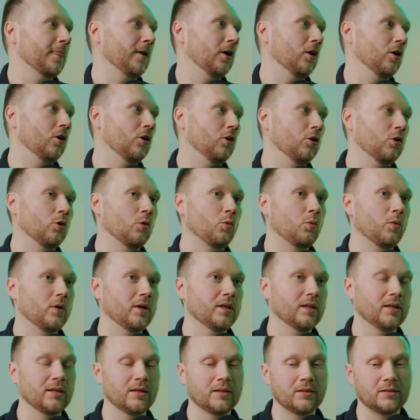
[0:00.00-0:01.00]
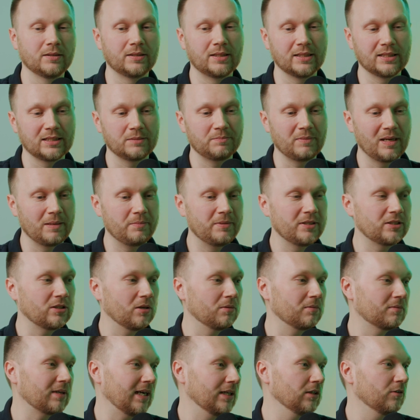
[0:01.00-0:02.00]
or will this may be
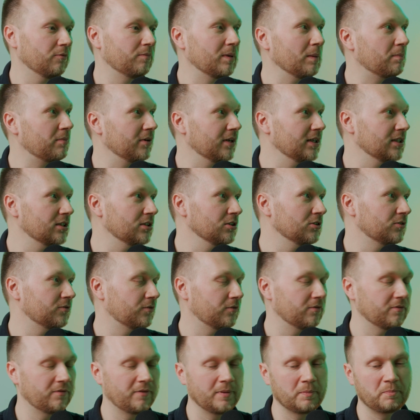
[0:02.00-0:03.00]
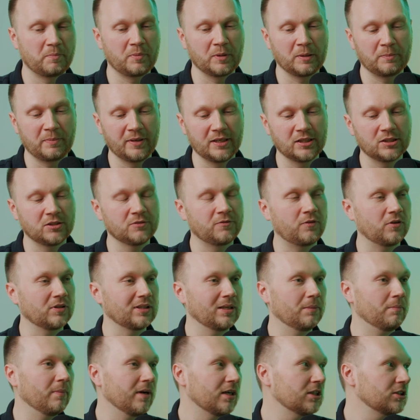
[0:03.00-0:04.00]
some kind of preparation for
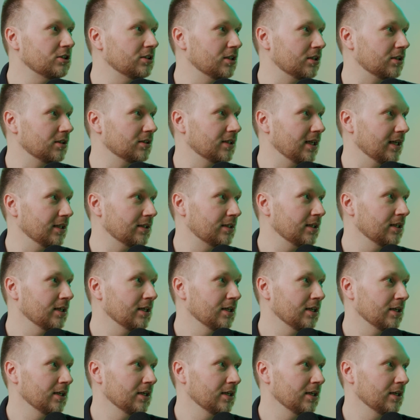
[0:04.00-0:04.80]
the merger that